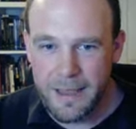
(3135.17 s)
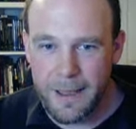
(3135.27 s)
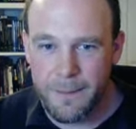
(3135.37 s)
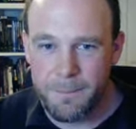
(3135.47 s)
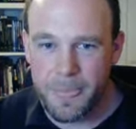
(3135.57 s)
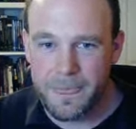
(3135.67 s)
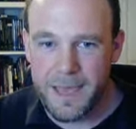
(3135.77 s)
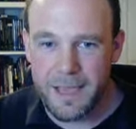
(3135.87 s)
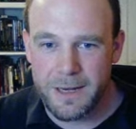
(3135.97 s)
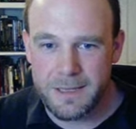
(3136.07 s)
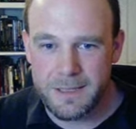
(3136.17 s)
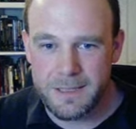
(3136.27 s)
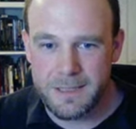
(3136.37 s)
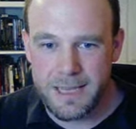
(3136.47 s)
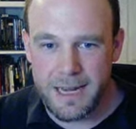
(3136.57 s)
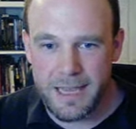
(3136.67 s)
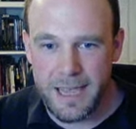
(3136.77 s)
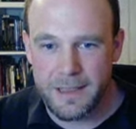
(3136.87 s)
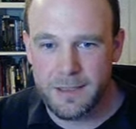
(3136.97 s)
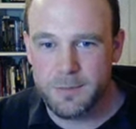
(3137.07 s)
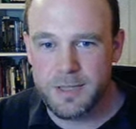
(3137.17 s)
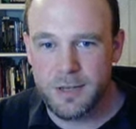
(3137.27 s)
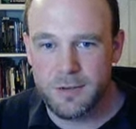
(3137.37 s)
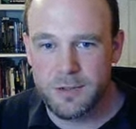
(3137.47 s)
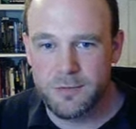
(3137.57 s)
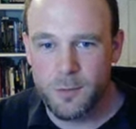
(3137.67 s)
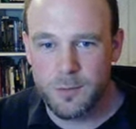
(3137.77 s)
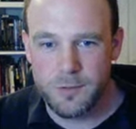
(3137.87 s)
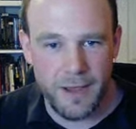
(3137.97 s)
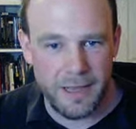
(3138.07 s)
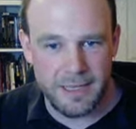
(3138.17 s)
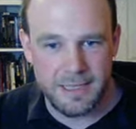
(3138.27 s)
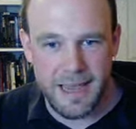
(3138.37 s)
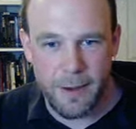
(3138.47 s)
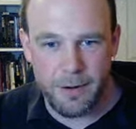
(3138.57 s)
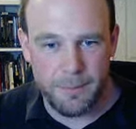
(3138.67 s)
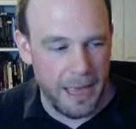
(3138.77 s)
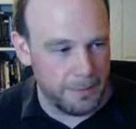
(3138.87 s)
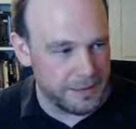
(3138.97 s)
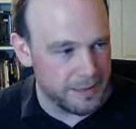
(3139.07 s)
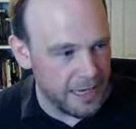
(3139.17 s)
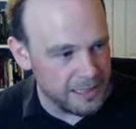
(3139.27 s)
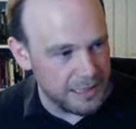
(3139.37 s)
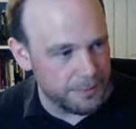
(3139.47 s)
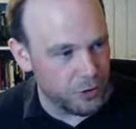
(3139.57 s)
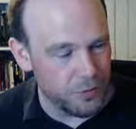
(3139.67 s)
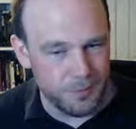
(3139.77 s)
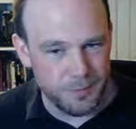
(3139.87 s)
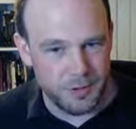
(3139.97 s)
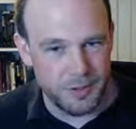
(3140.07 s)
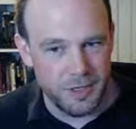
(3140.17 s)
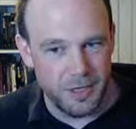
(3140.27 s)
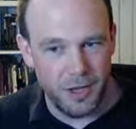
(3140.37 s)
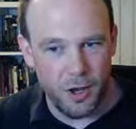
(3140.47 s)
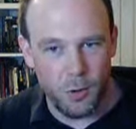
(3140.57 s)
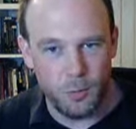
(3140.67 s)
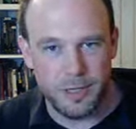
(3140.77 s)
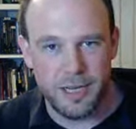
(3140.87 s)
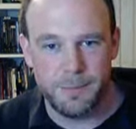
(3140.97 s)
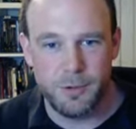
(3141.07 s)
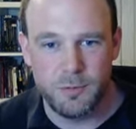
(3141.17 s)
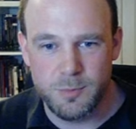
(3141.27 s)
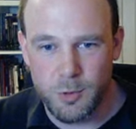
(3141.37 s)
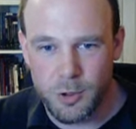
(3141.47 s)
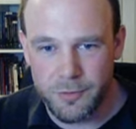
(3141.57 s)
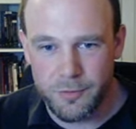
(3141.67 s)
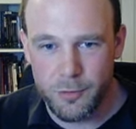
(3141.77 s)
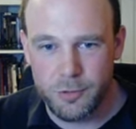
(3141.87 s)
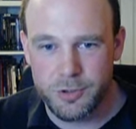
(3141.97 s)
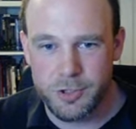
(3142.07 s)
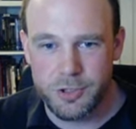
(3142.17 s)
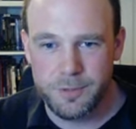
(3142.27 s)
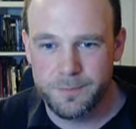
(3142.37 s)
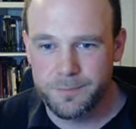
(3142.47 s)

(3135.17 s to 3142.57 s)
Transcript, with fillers: Um, they're gonna dedicate themselves to fortifying this town, and perhaps this actually becomes a holding and it becomes more of a fortress.